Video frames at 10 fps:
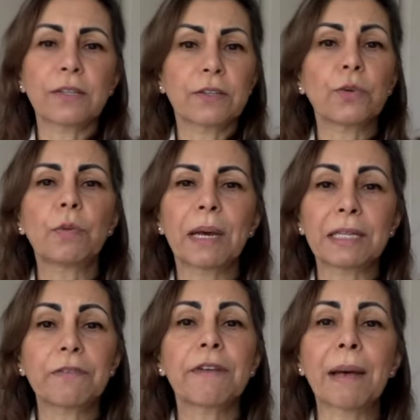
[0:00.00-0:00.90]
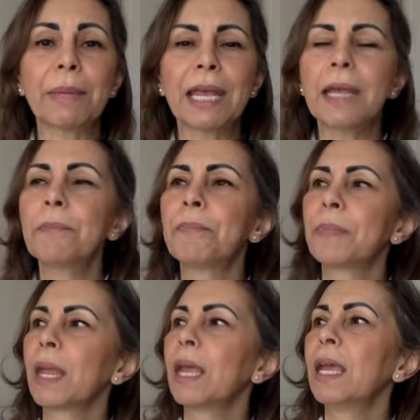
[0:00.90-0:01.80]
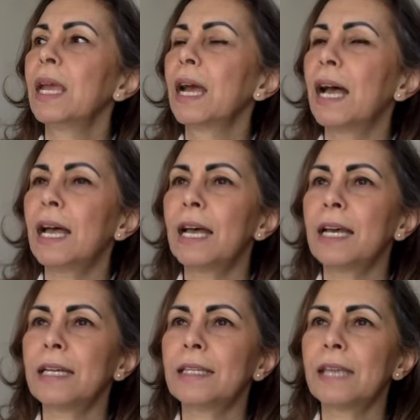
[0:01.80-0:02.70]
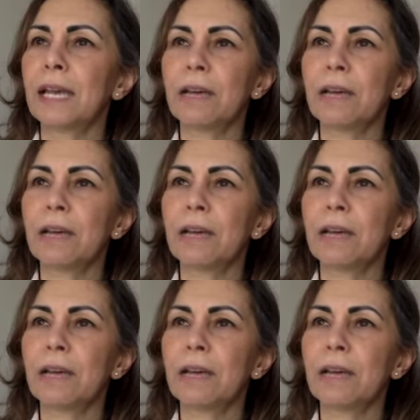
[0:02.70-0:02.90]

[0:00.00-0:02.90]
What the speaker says: So it's all about the family and